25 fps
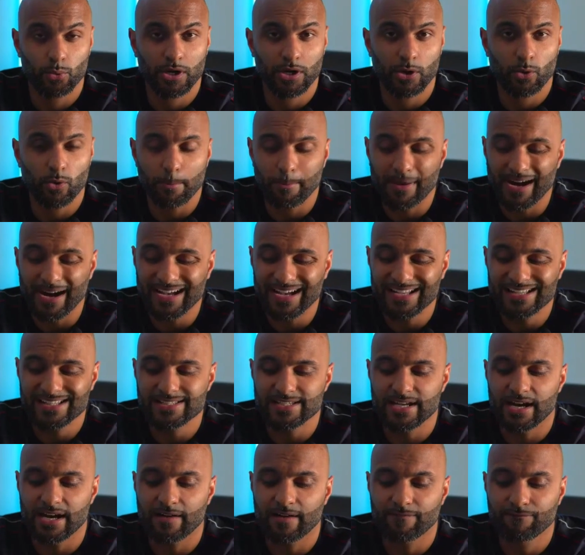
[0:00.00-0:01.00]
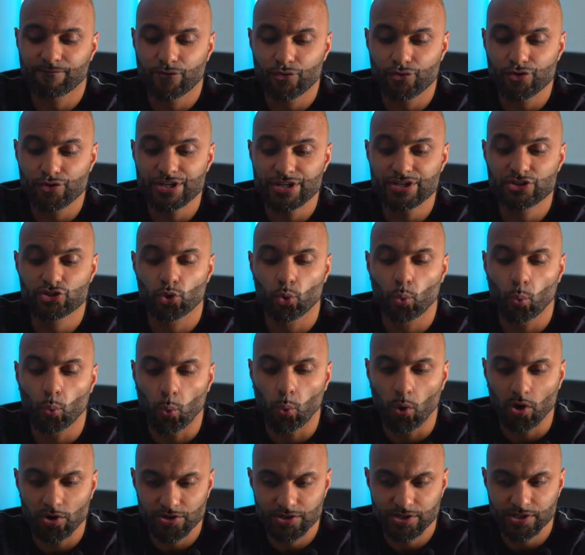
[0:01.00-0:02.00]
when our minds are free to
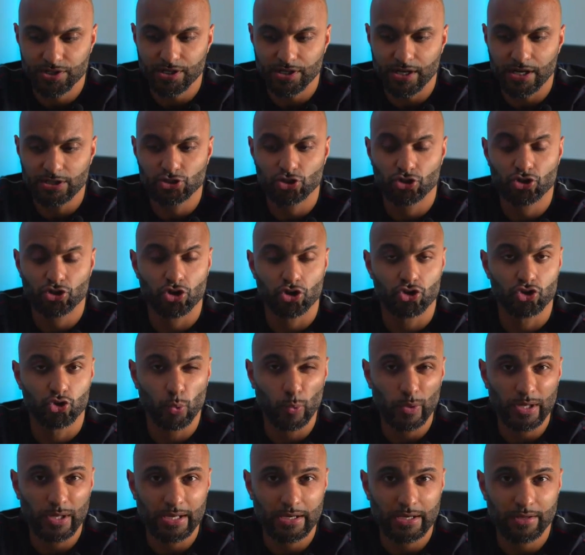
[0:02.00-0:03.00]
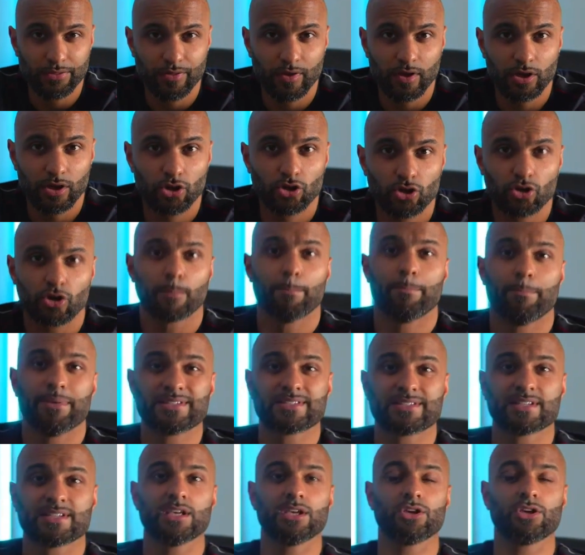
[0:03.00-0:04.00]
wander and you're not doing anything, you're not
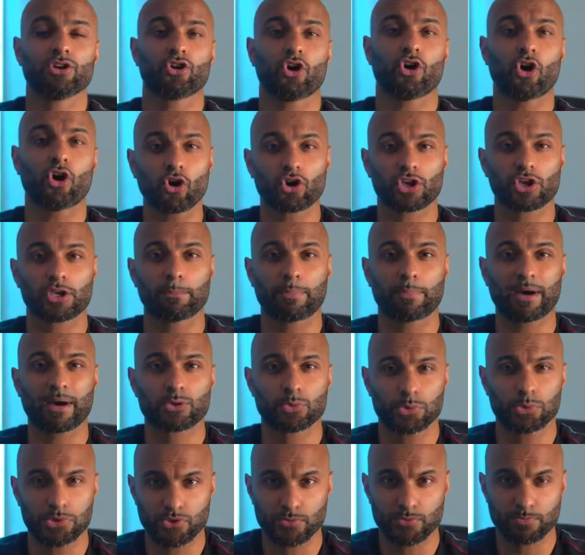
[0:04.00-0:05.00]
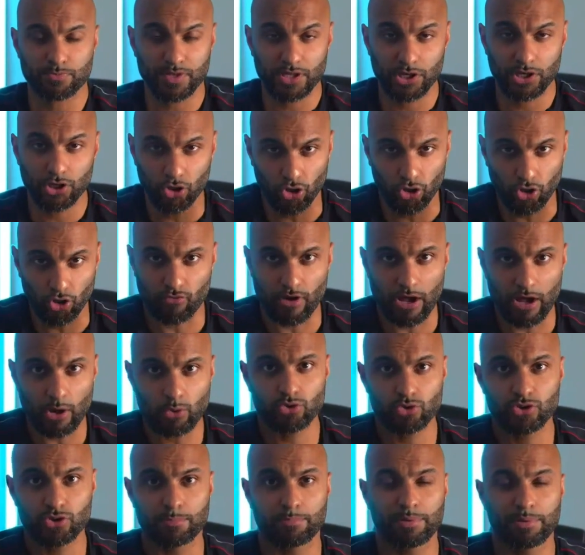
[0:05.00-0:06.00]
busy, you're not occupied with something, you're not
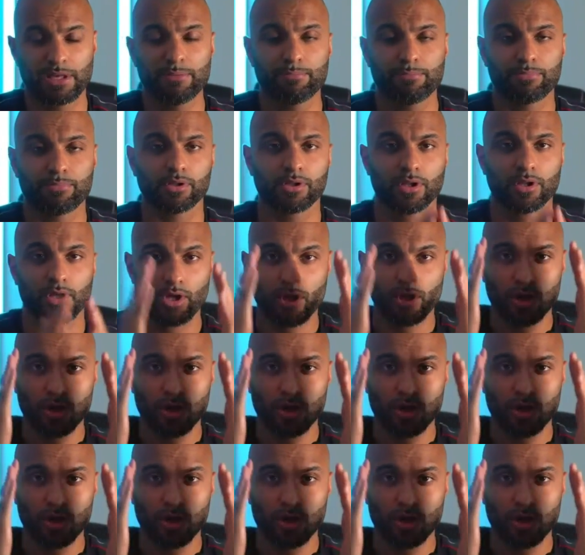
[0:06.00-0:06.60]
around other people,